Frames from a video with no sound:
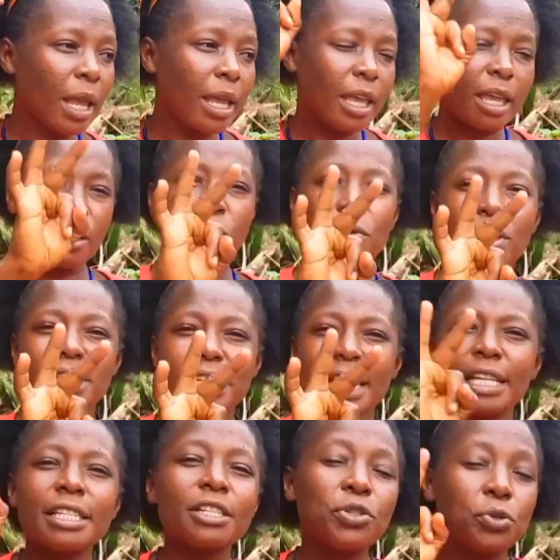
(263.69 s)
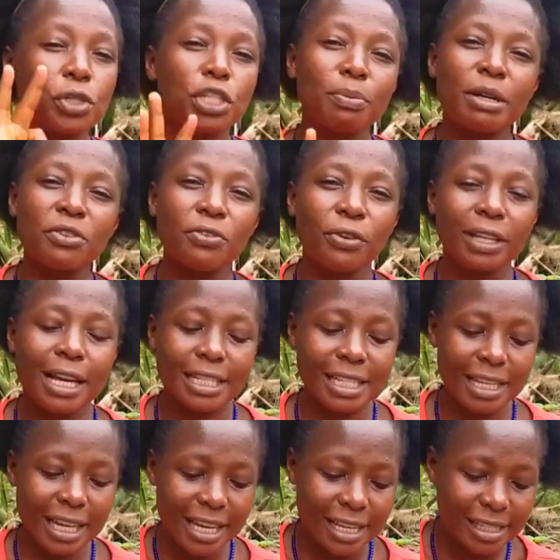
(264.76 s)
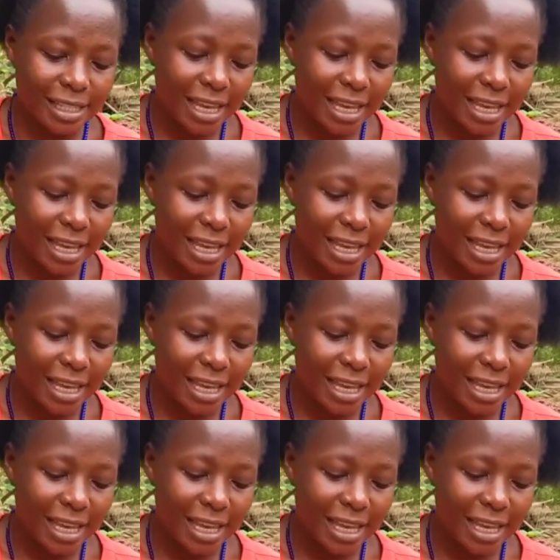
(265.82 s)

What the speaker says: ingredient treatment for that case.